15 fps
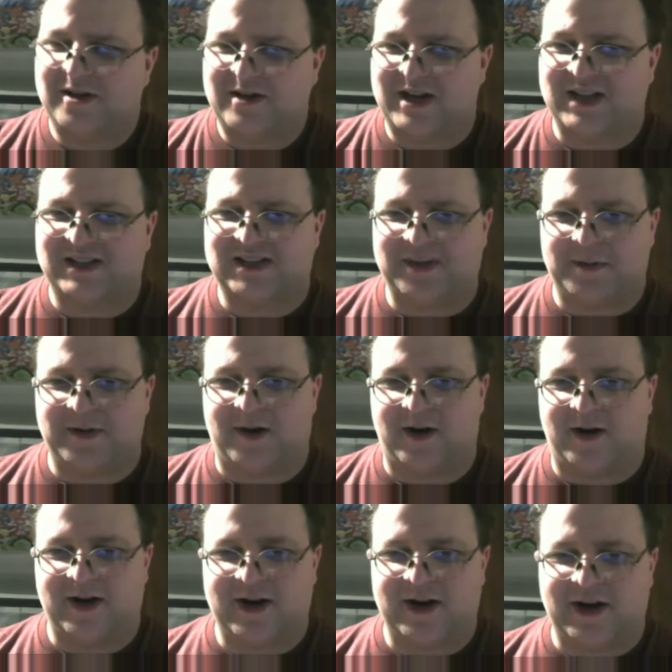You hit someone
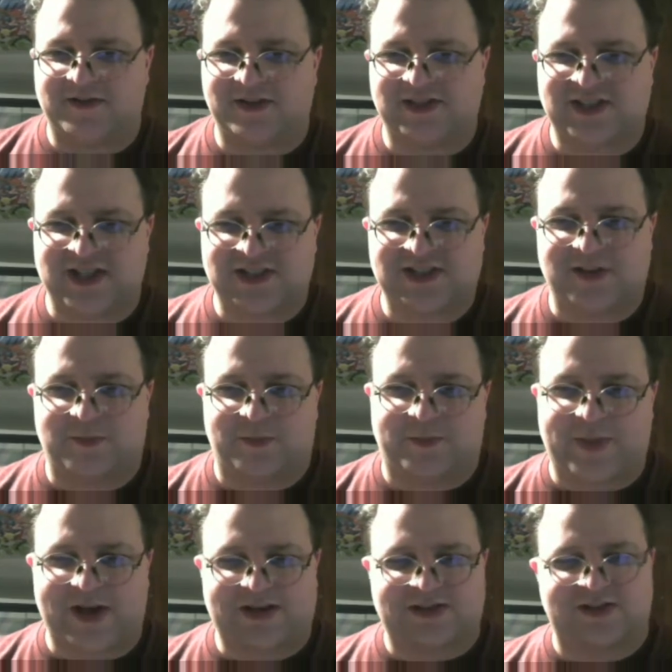hard enough, it sends them
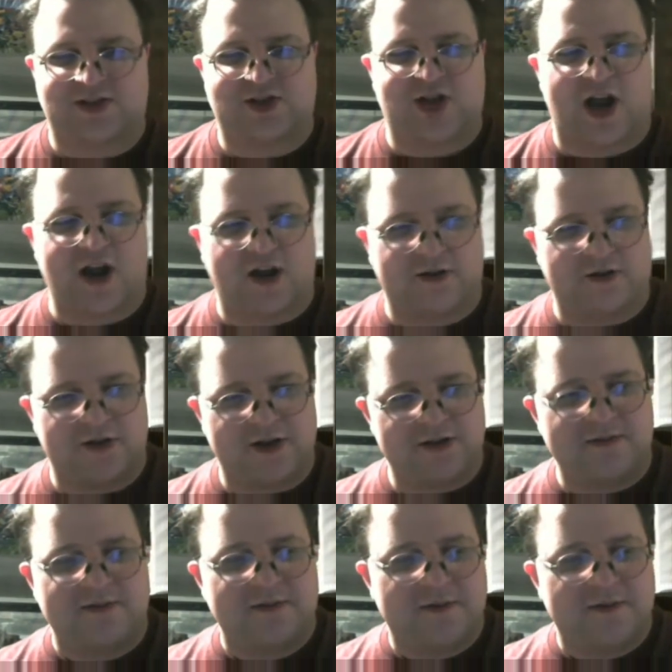back to their childhood.